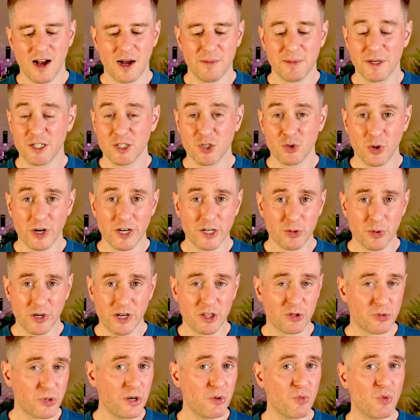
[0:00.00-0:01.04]
Because
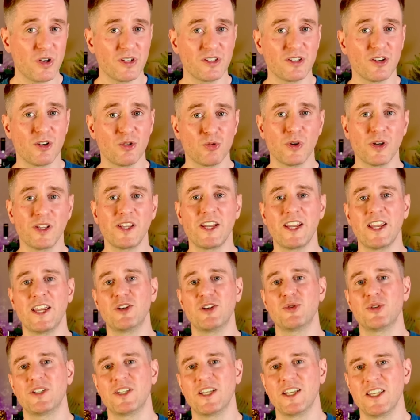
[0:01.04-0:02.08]
2023 was a really
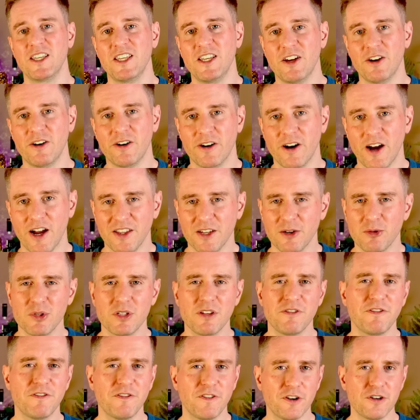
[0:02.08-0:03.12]
interesting year. I think it was
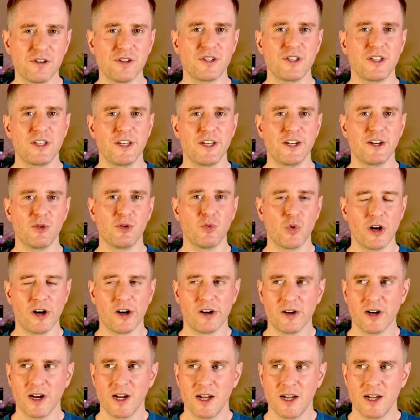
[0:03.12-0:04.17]
the first year
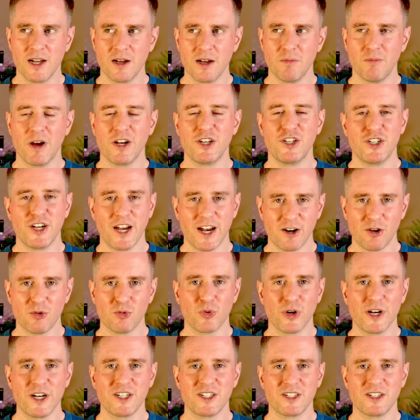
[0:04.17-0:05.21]
where my channel
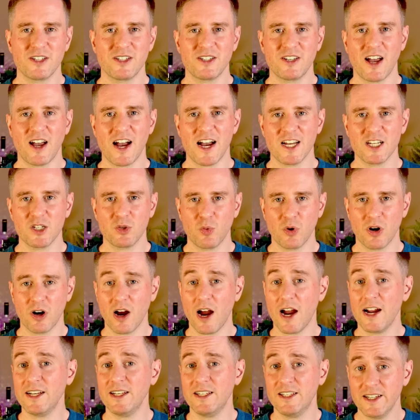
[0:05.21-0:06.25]
reached a size where
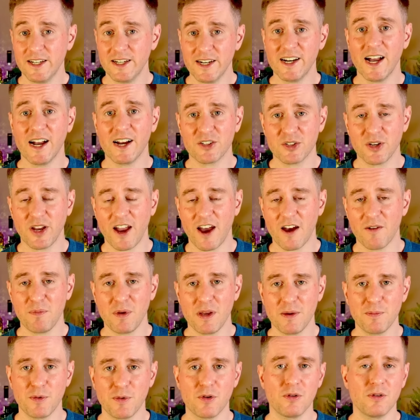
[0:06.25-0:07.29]
I did actually have
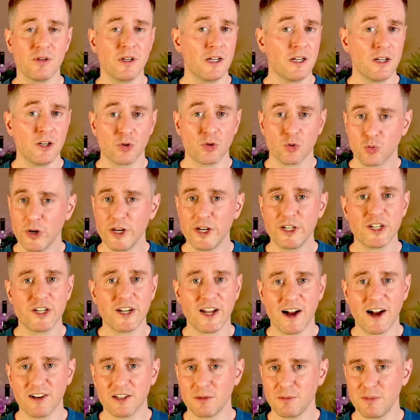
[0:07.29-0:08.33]
people reaching
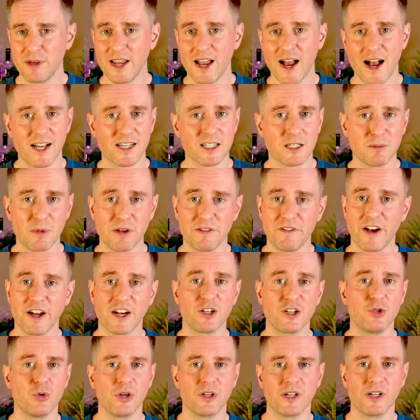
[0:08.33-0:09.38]
out to me, asking me if I
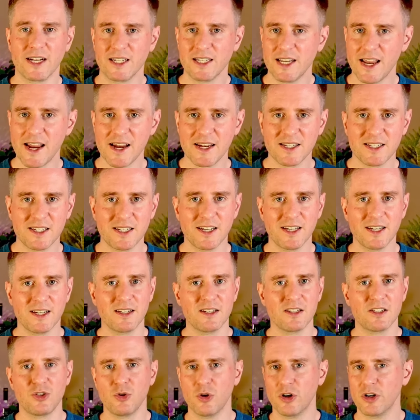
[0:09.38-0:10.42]
could join like
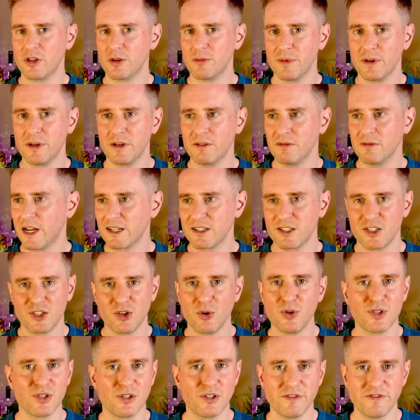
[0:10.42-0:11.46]
tastings, join them in like
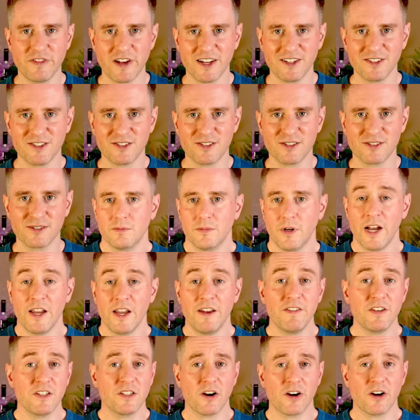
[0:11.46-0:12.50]
social events. I
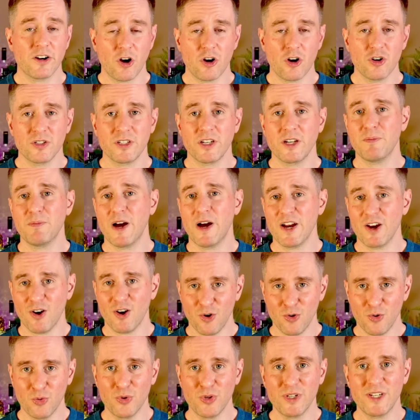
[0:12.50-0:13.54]
even started hosting my
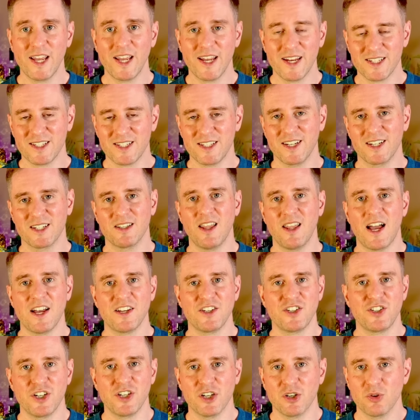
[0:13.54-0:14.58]
own tastings
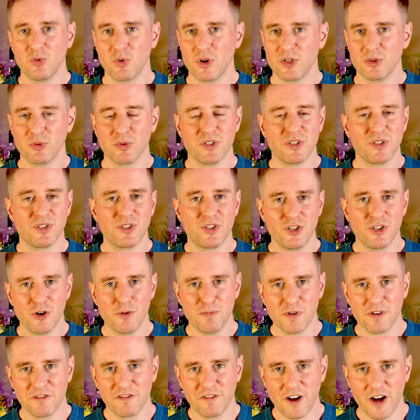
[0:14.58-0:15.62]
last year, which was
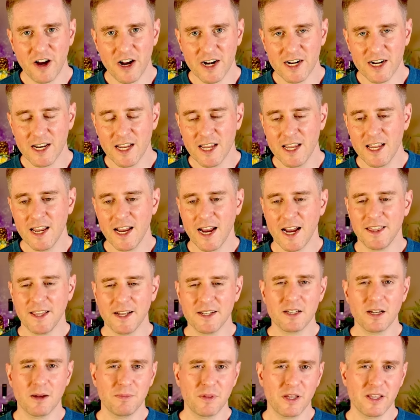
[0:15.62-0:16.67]
super fun. And
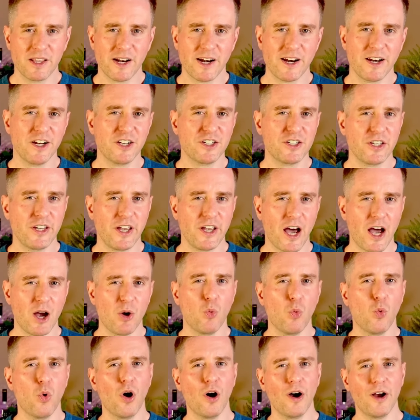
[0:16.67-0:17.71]
that's something that initially I
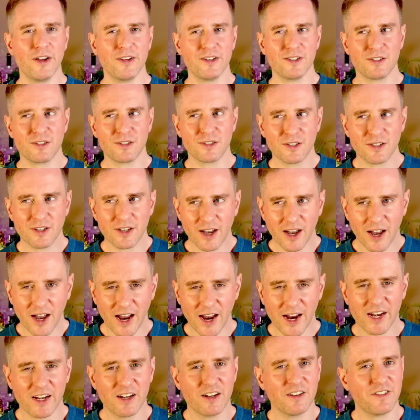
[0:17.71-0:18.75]
was
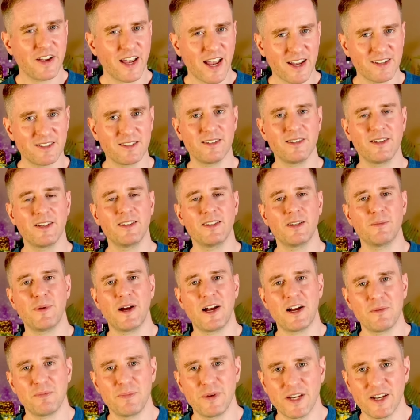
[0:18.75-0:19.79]
kind of hesitant
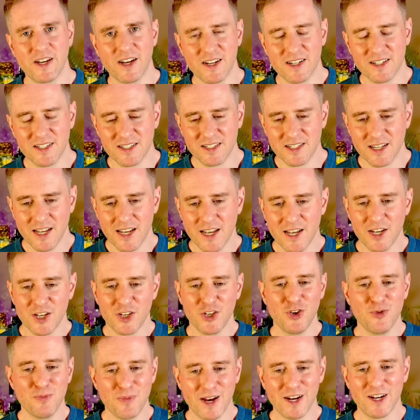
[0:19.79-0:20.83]
about because
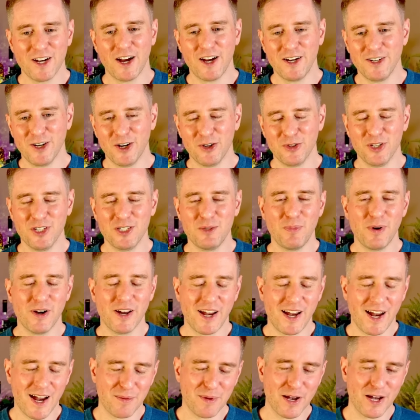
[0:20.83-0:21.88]
you might not know this, but I
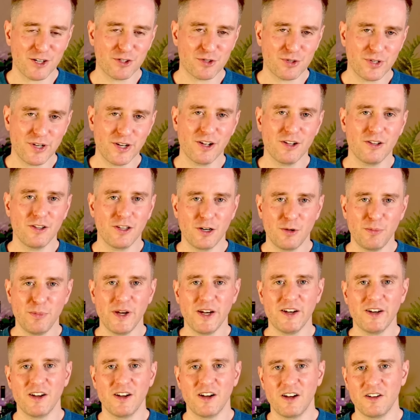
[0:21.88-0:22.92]
am actually a little
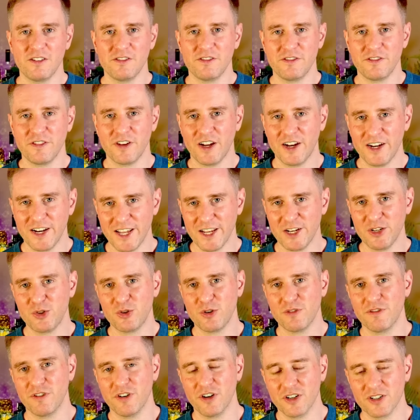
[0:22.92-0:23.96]
bit of an
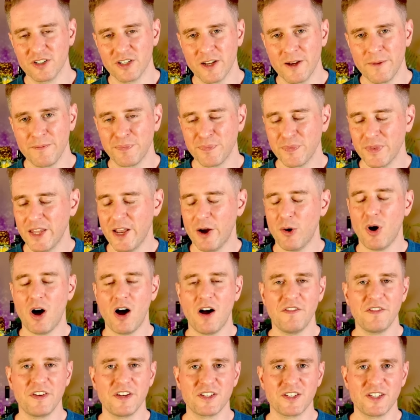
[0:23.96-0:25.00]
introvert. Now,
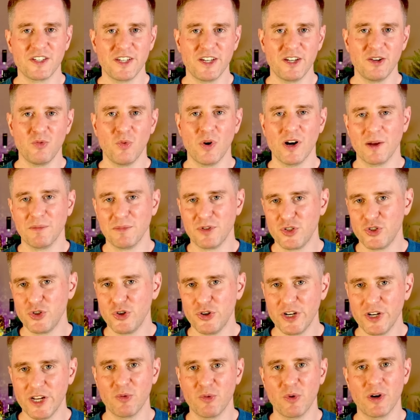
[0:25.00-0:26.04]
obviously when I'm
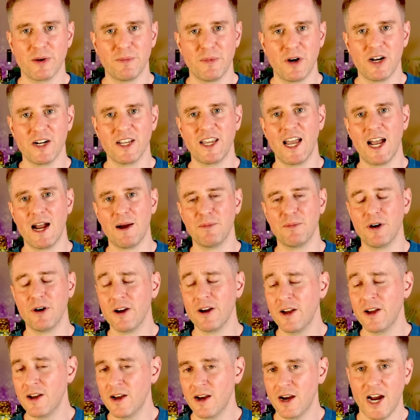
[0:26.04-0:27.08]
shooting, when I'm on
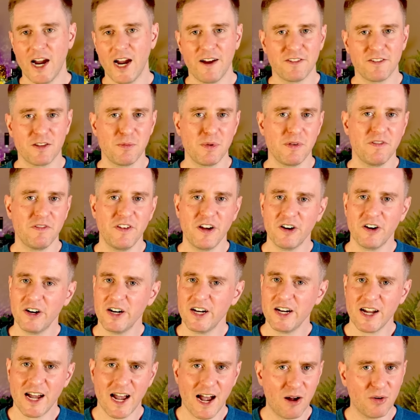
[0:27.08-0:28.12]
camera, I have to be
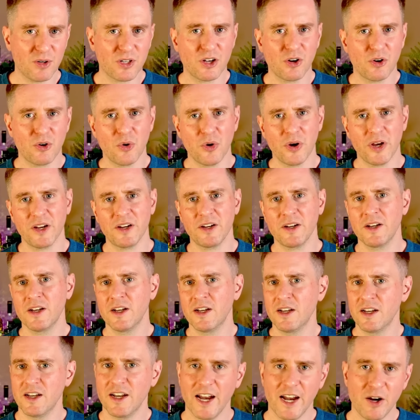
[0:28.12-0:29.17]
very outgoing
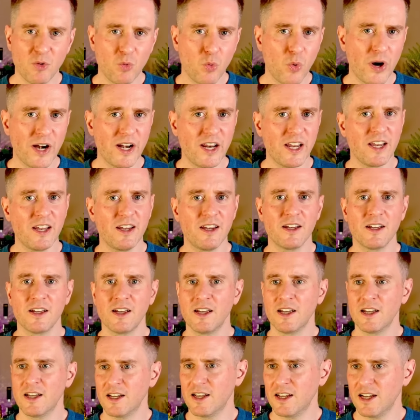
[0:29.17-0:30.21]
and witty
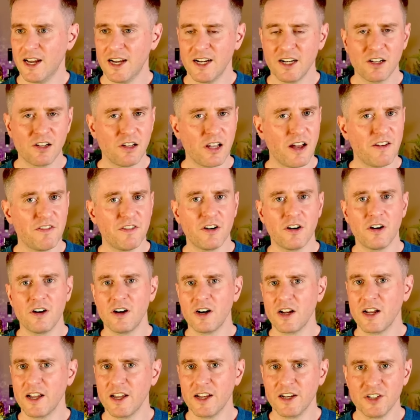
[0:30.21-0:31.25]
and
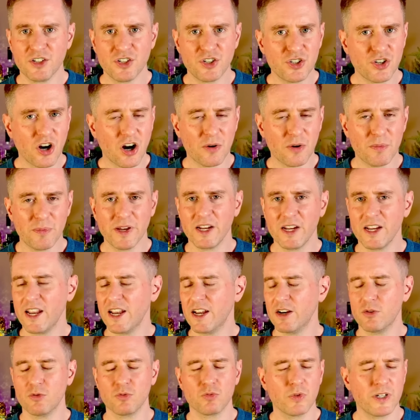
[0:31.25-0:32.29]
clever and charming
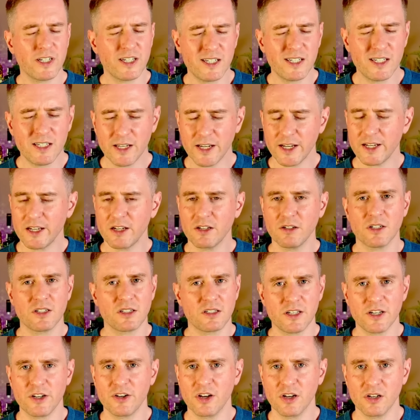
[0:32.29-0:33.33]
and
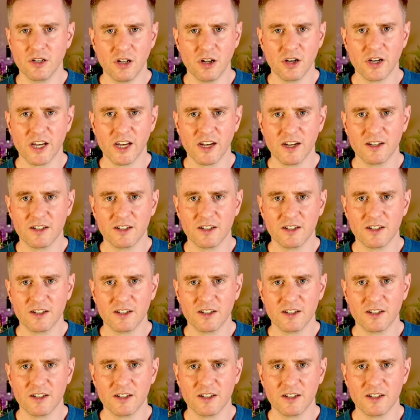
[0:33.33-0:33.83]
ridiculously good looking.